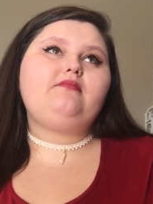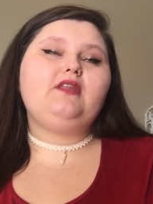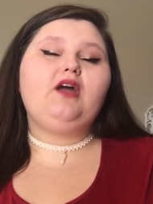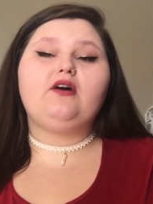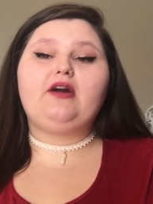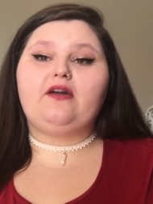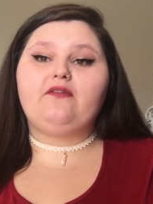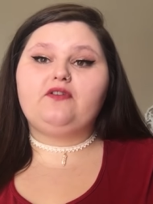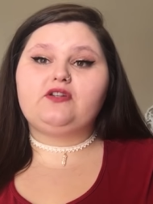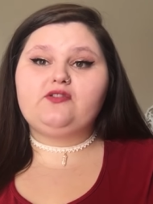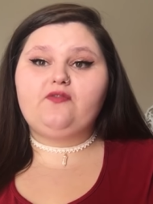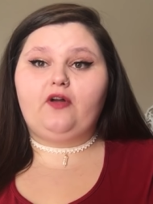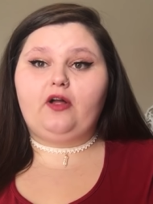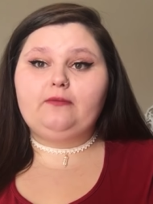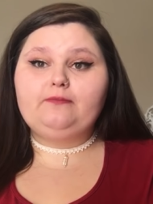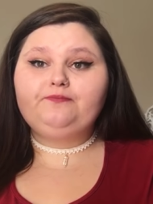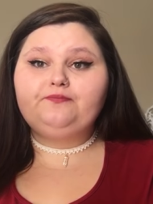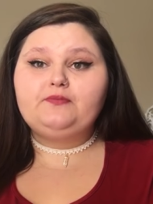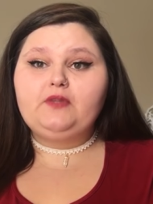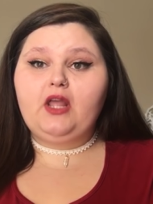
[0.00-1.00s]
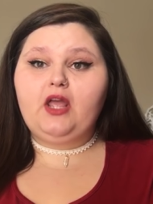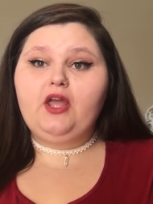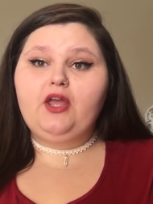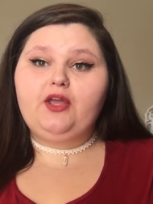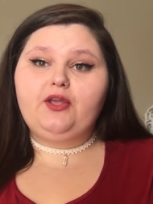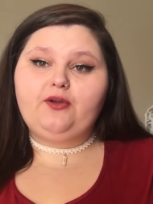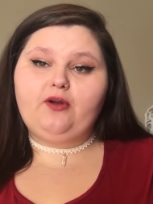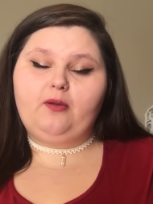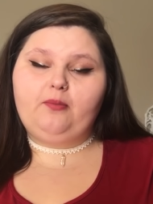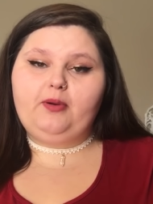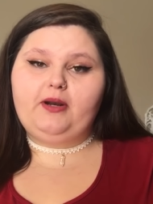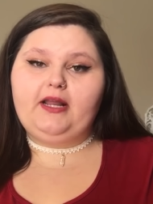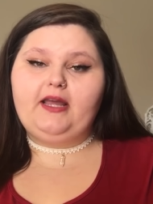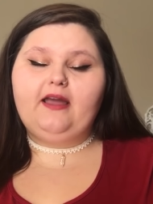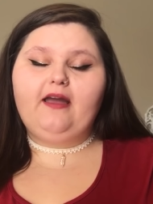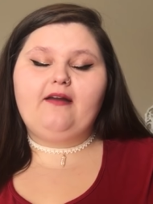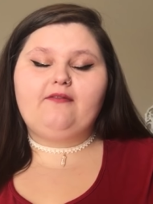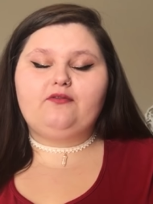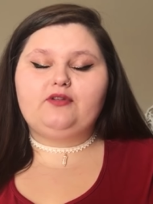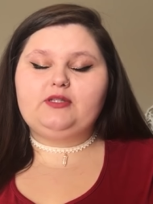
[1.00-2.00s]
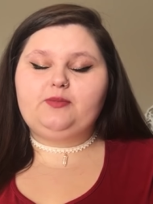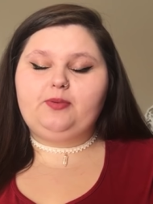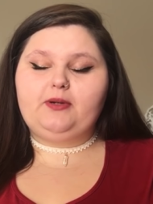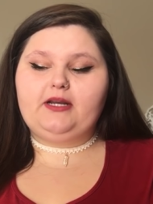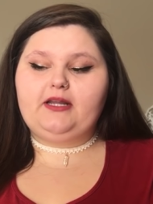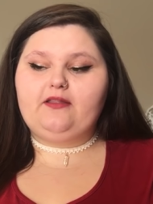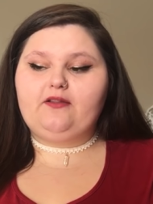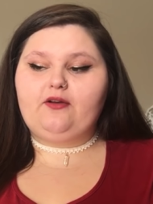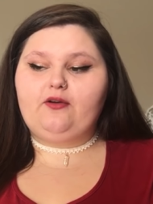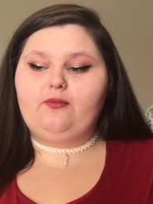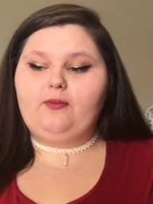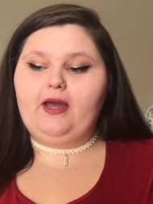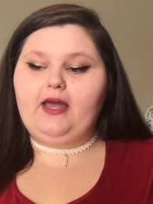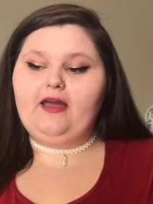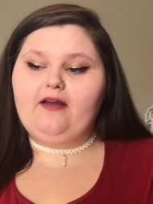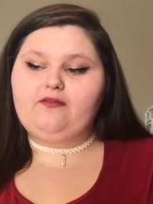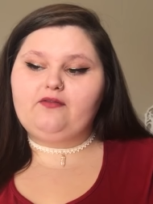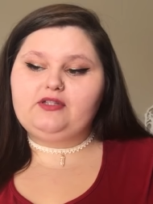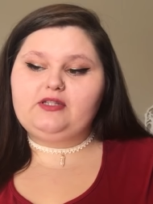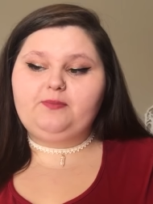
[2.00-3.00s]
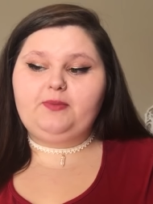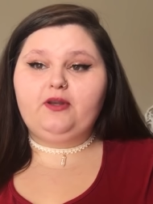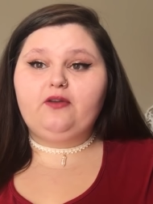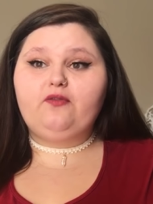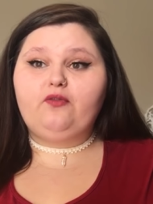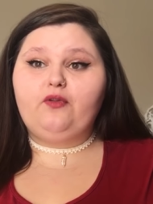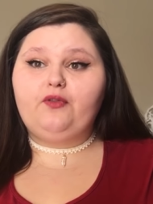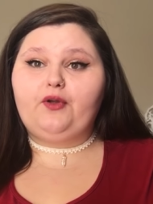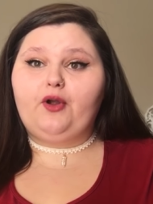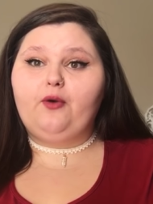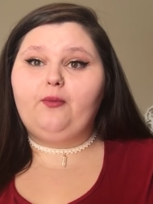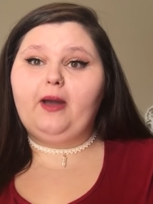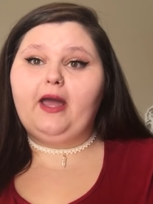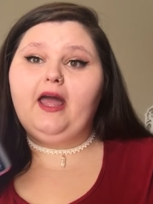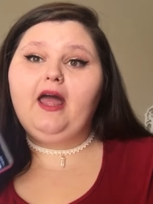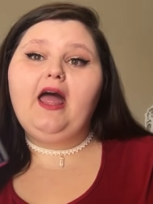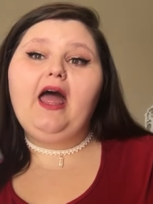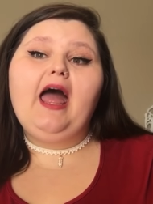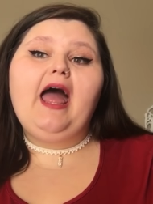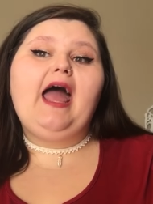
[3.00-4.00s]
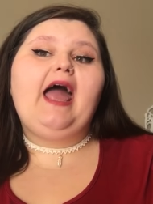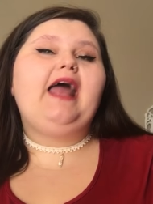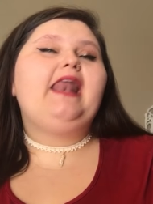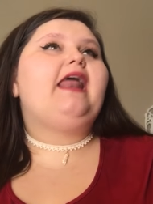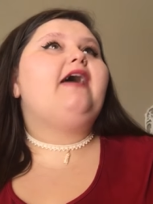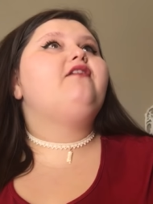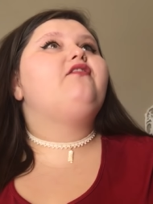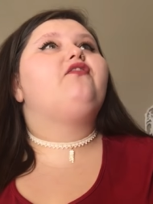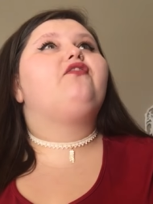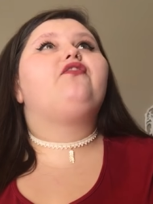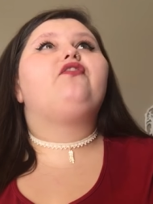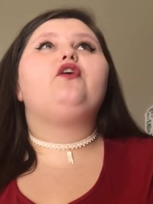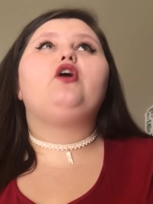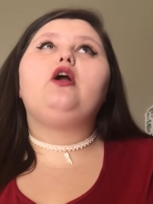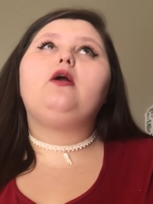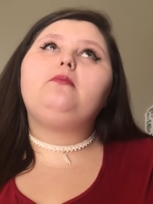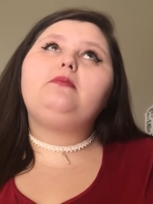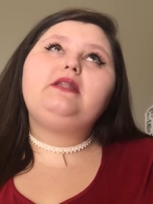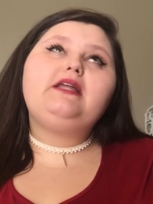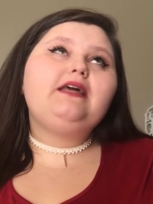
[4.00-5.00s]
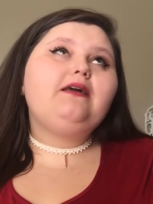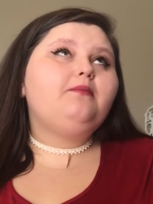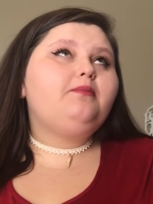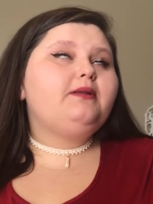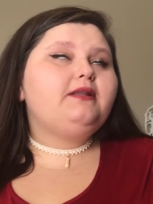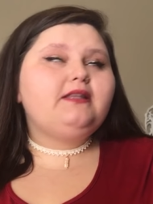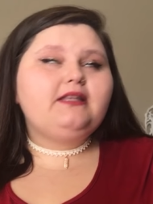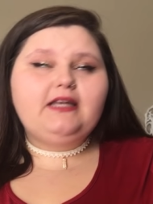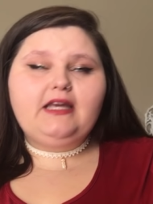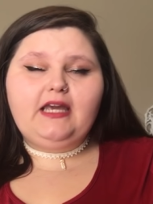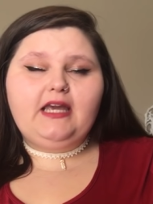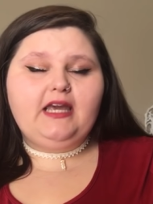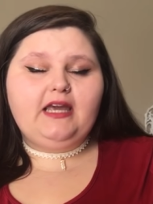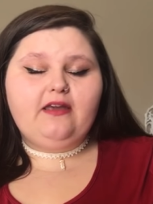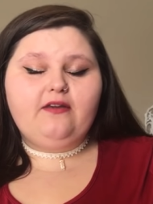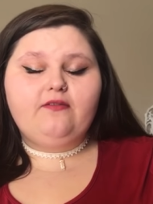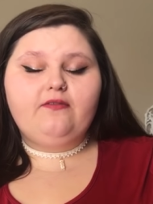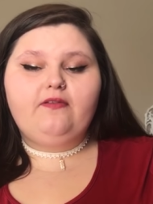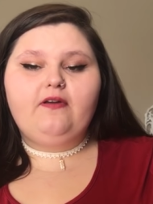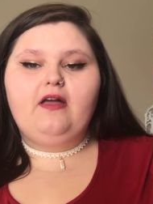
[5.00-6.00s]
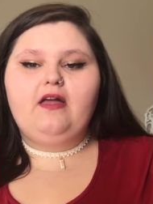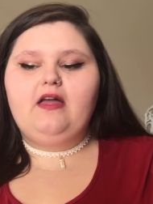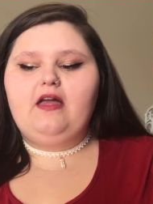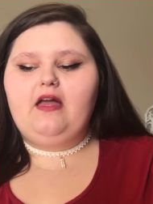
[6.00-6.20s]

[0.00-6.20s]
Okay, first of all, you are pretty. Everyone's pretty in their own way. Everyone's beautiful in their own way. And I firmly believe